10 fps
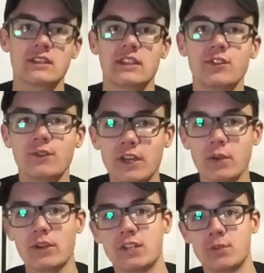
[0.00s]
This
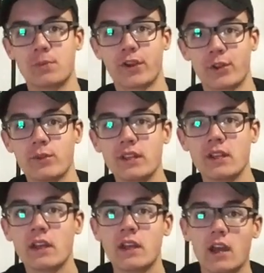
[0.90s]
video is part
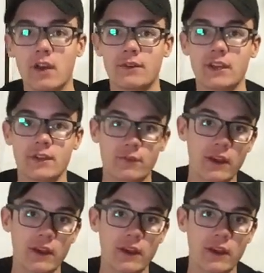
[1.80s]
3 of a